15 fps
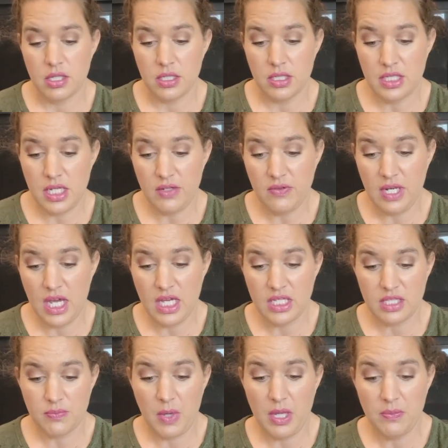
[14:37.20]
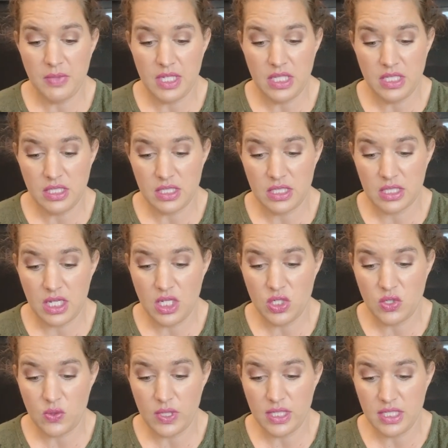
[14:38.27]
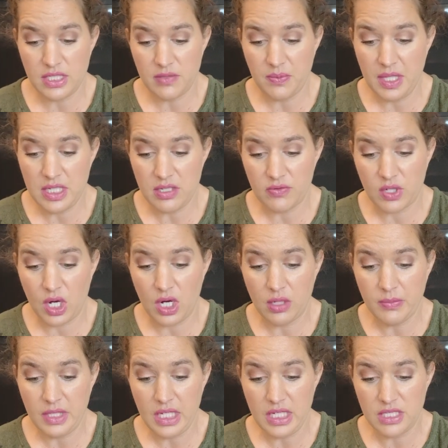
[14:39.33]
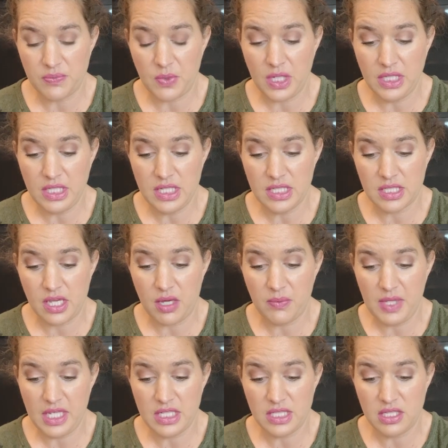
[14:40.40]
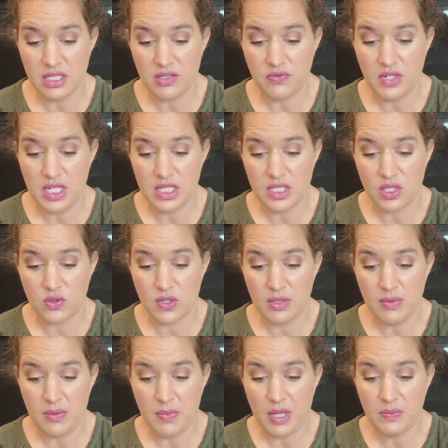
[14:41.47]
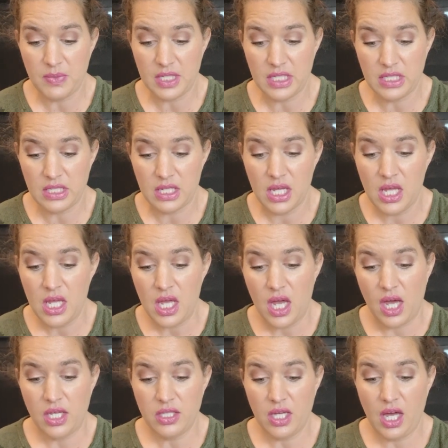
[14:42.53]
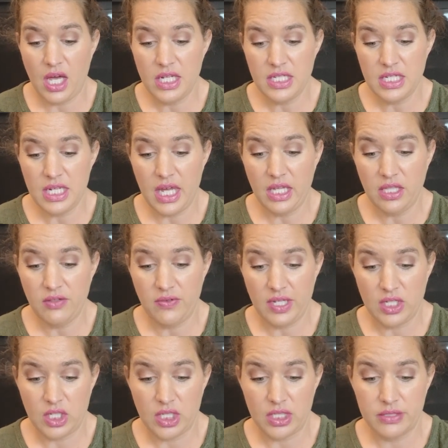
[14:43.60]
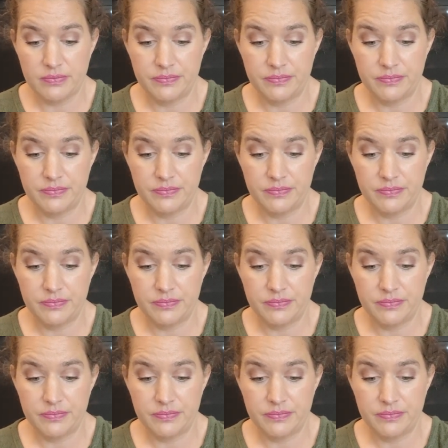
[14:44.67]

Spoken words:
David S. Pumpkins. Enjoy this blend of caramelized pralines, cupcakes at Tiffany's, and creamy pumpkin on the haunted elevator.